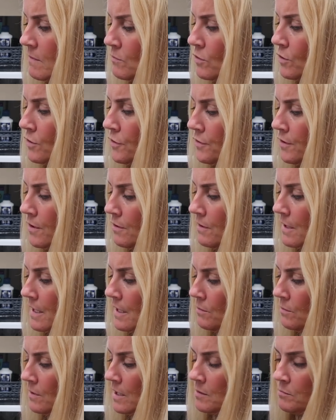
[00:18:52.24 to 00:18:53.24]
I'm going to throw
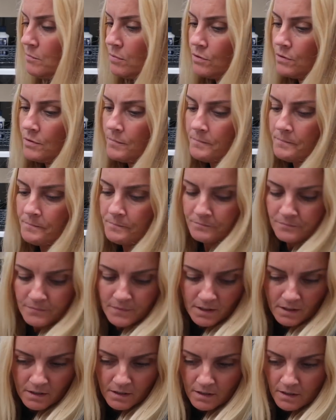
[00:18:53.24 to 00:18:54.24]
that away, but...
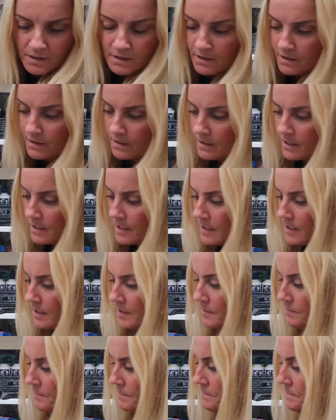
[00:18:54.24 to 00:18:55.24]

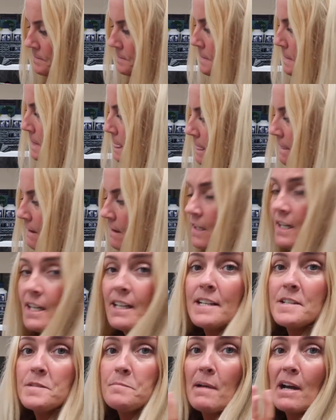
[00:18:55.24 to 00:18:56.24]
Um,
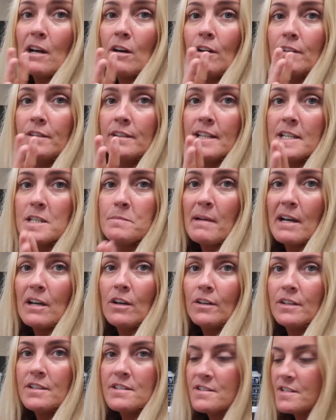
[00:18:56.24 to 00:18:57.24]
It is back on, it's
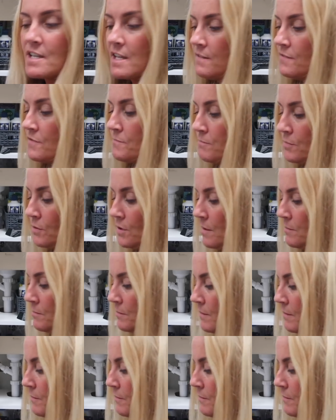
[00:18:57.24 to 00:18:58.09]
back on and safe, but I'm